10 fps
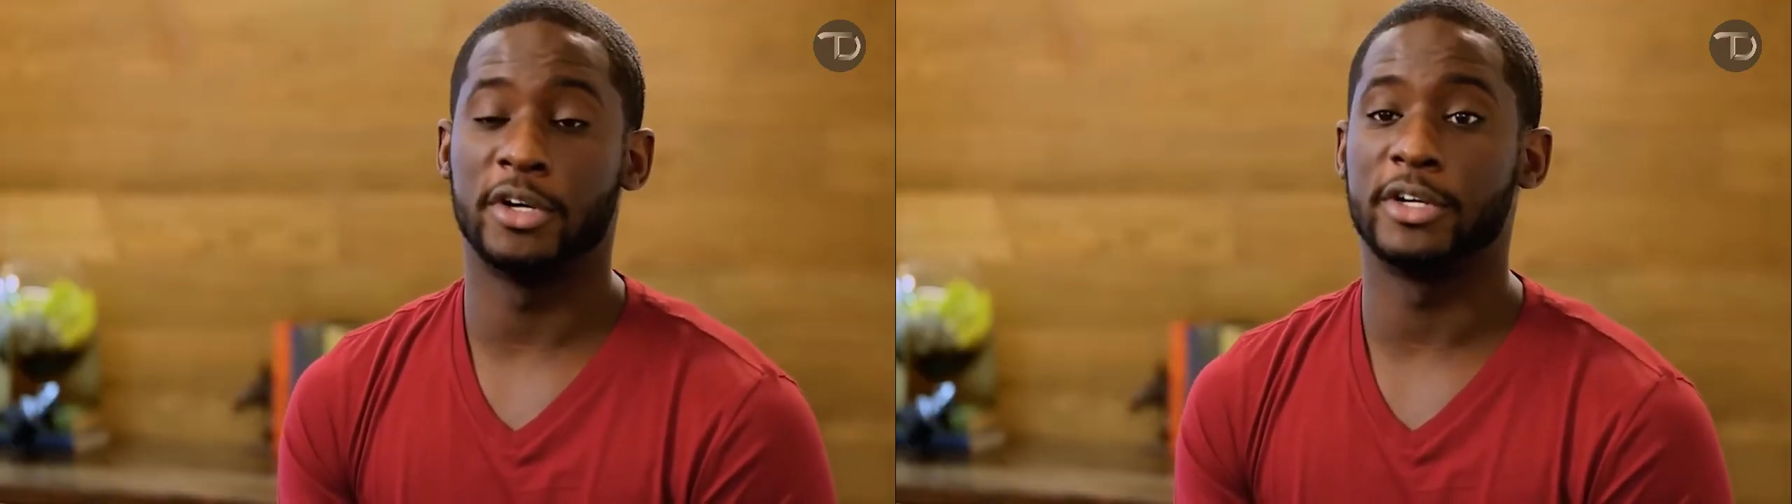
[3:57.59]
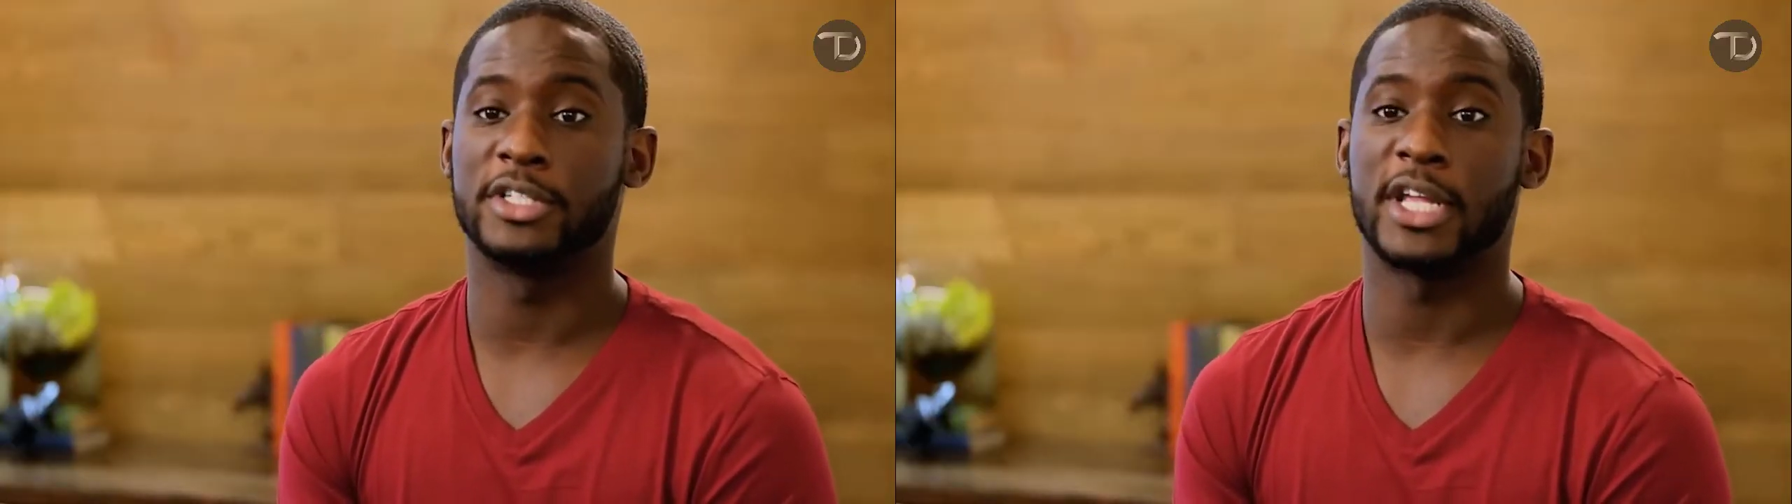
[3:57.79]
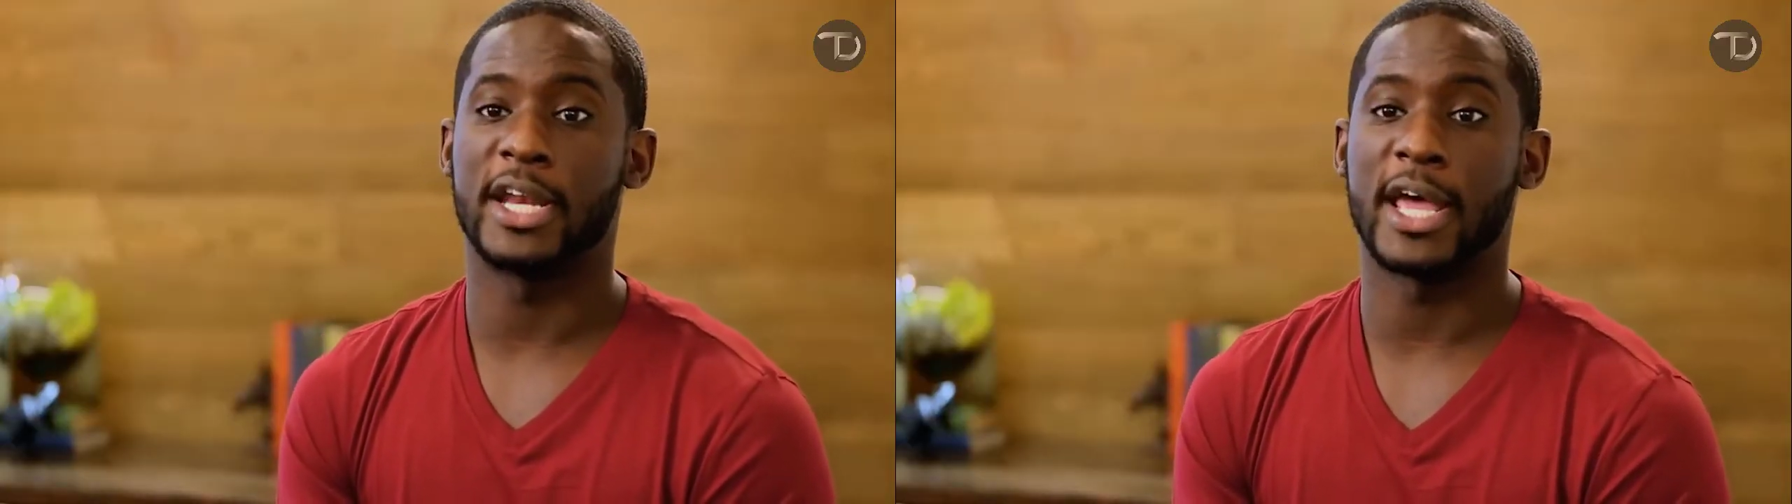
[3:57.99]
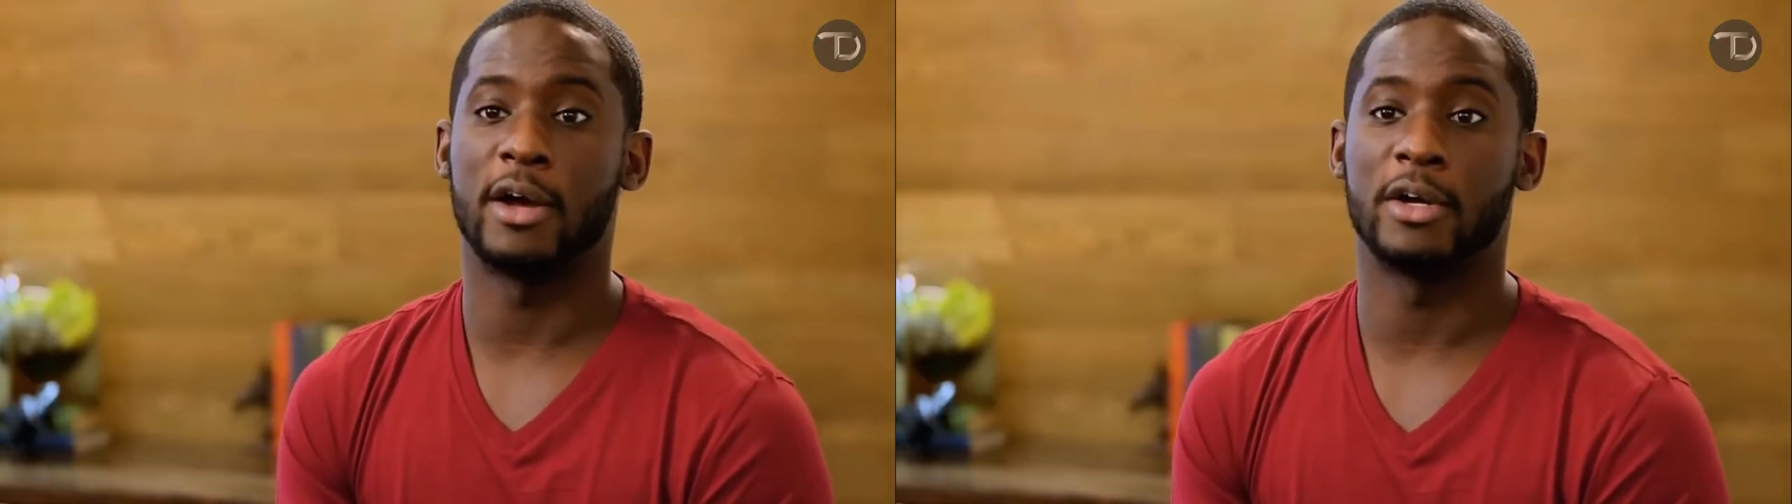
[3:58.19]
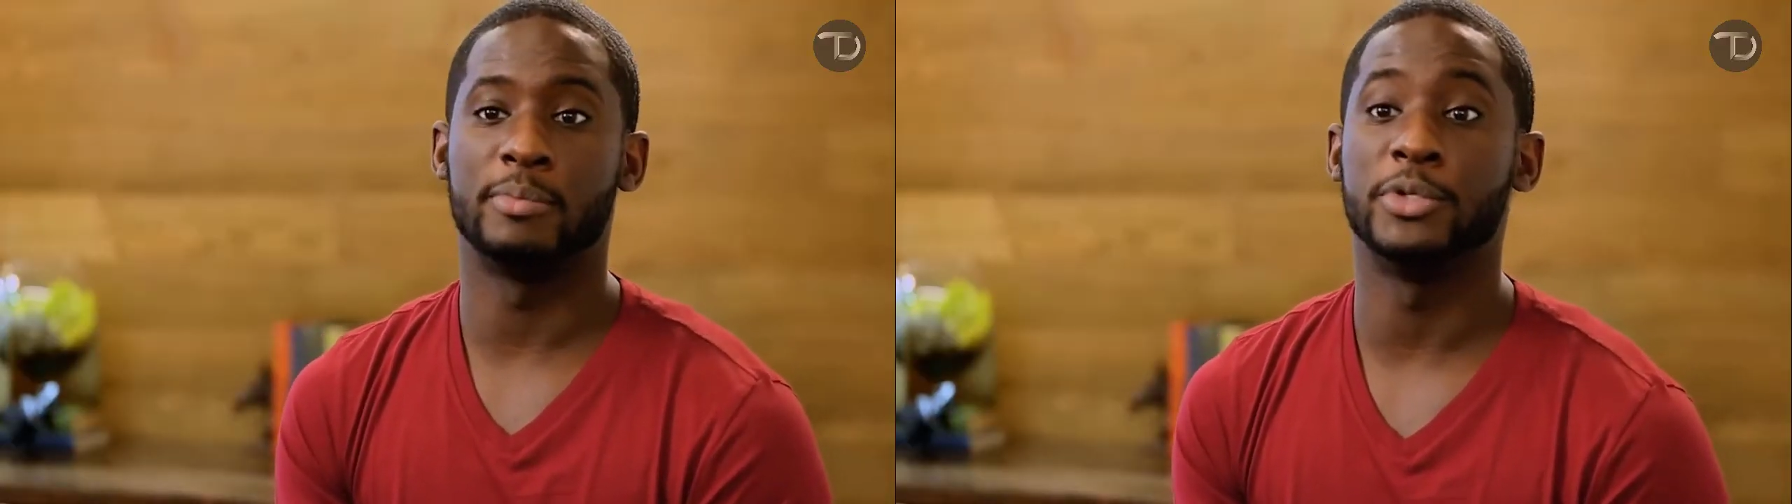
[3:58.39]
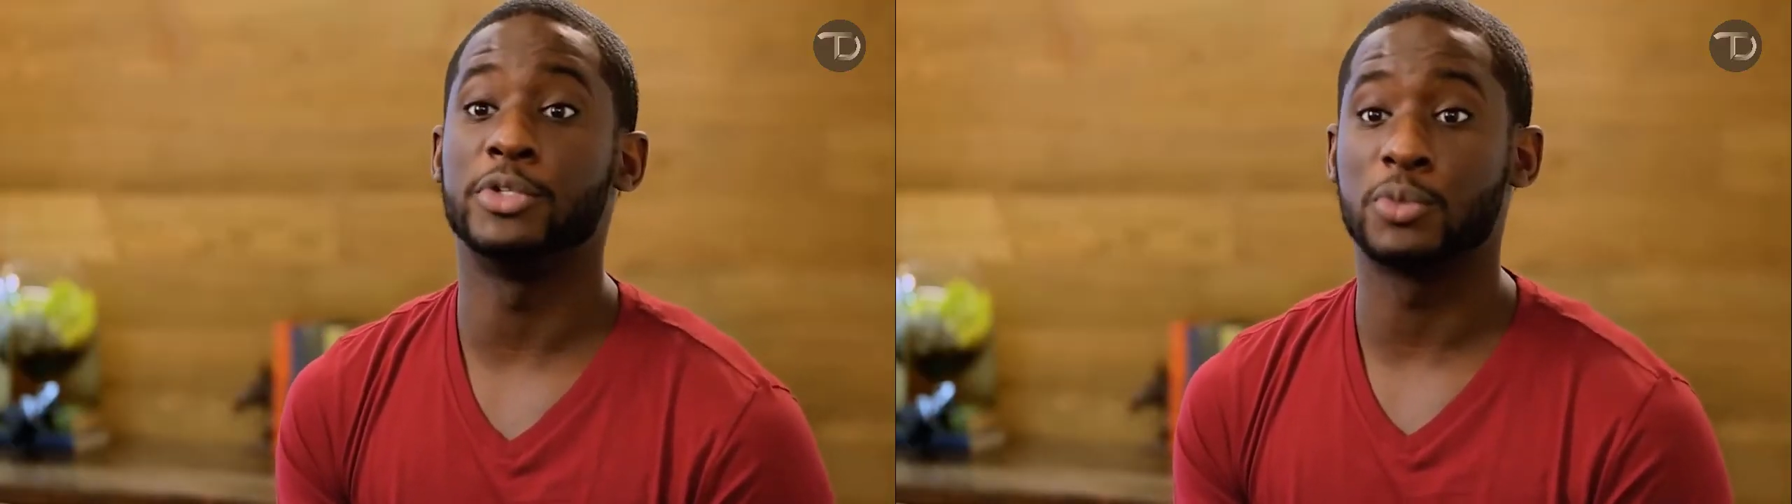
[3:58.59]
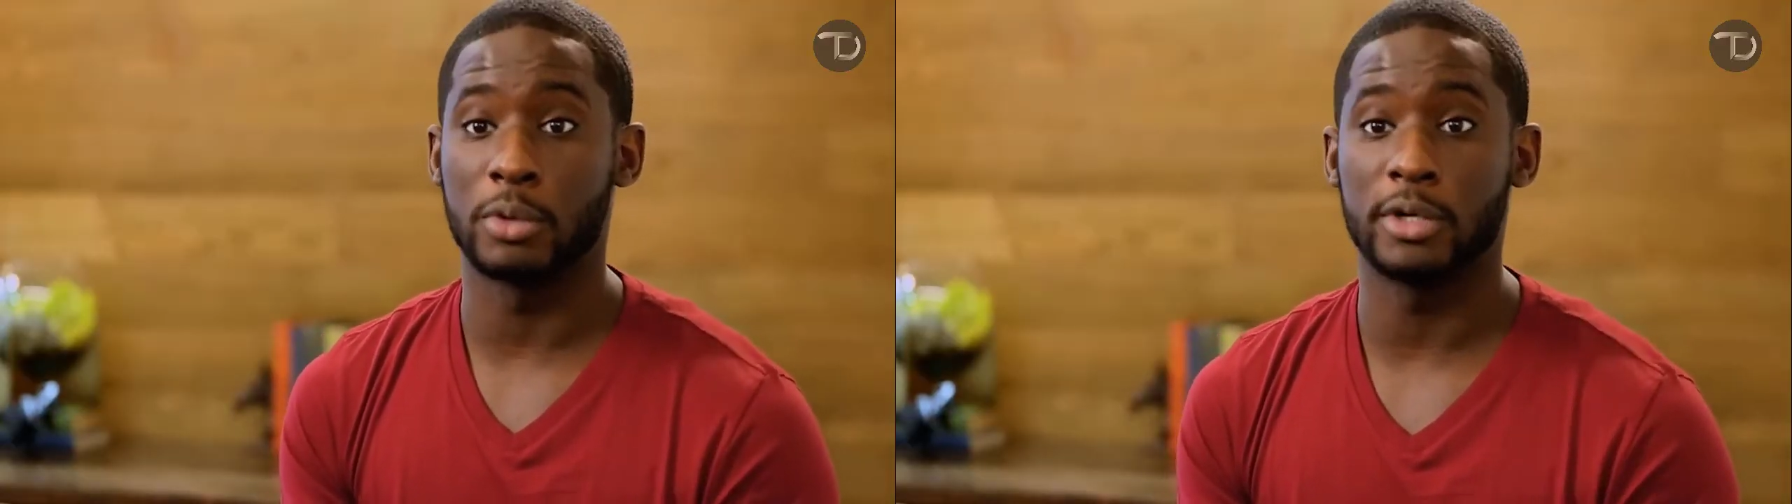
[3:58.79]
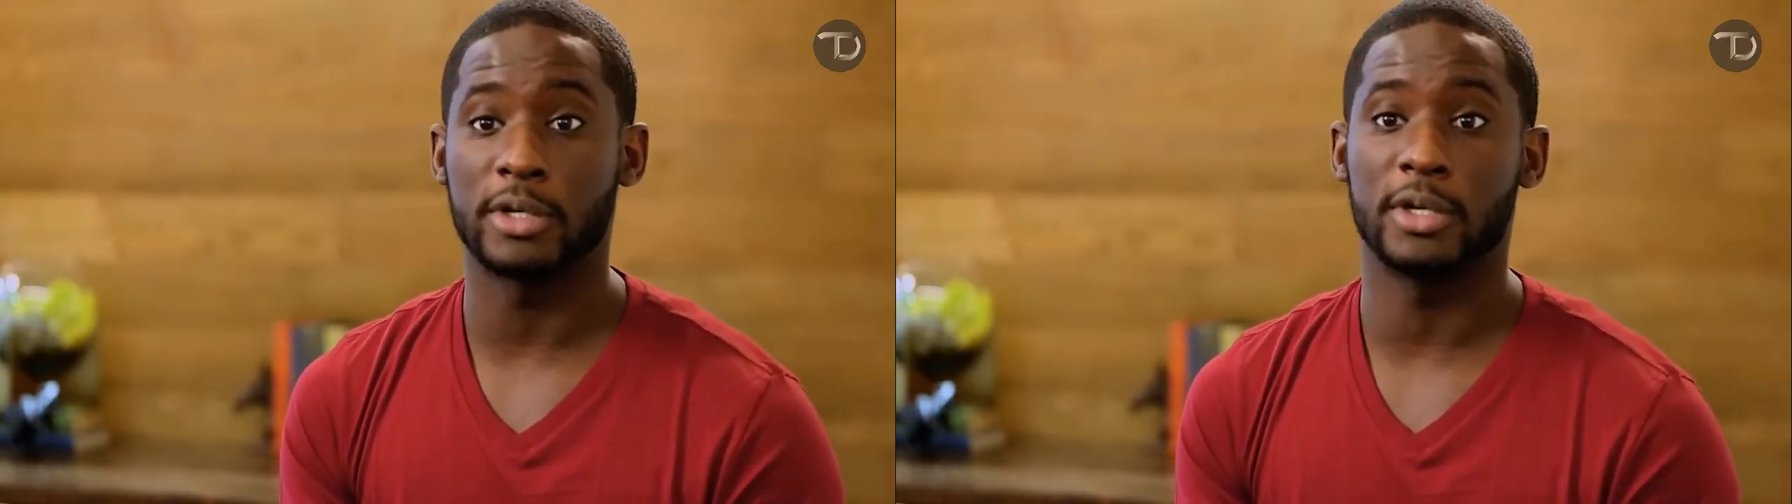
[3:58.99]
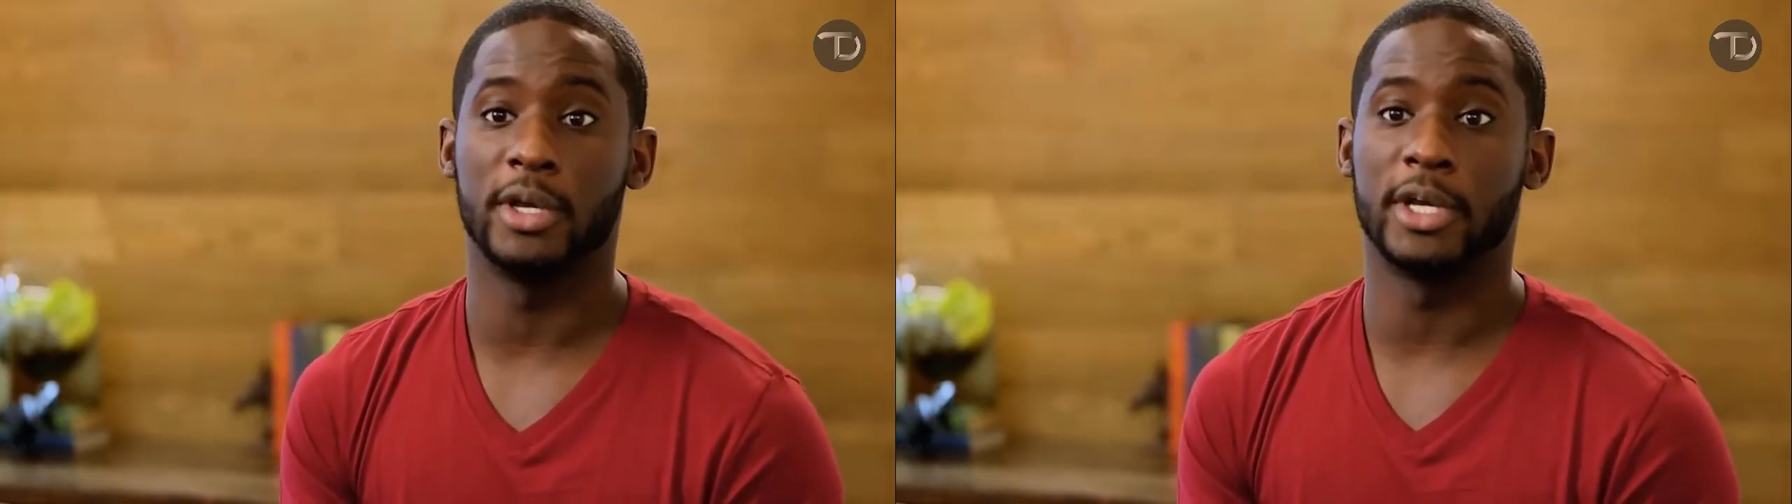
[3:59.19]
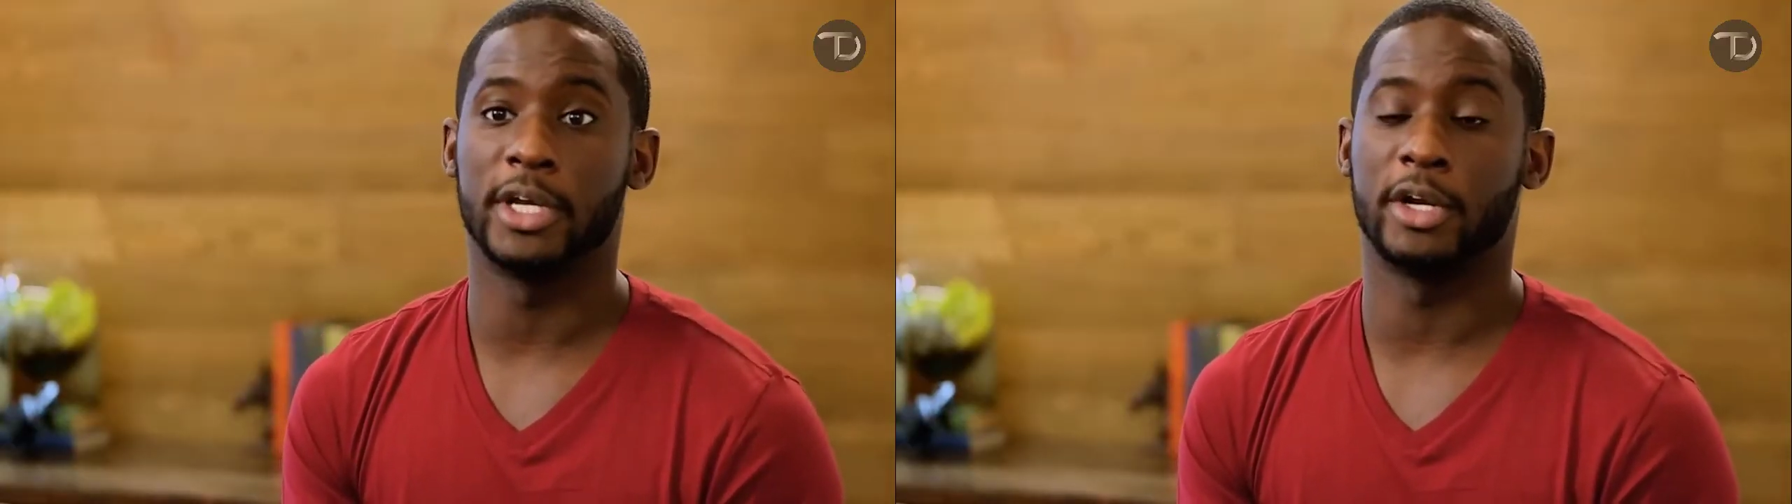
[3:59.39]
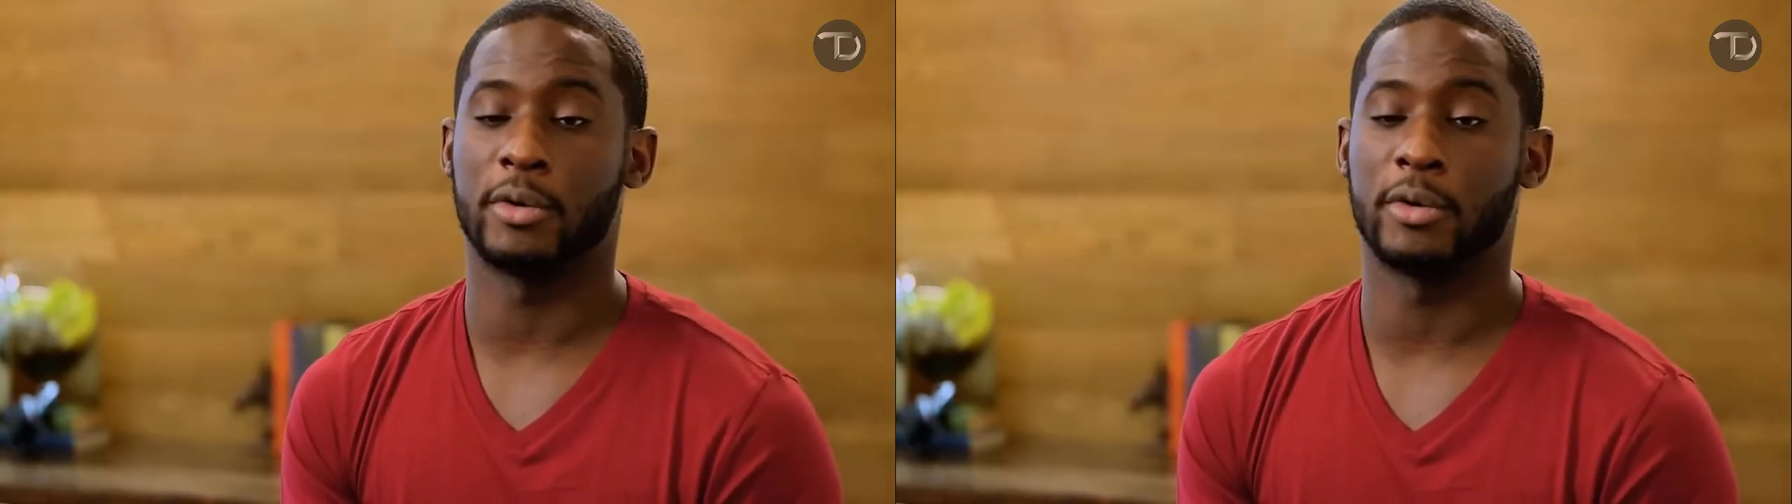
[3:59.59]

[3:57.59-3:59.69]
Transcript: you'll understand how computers work and get a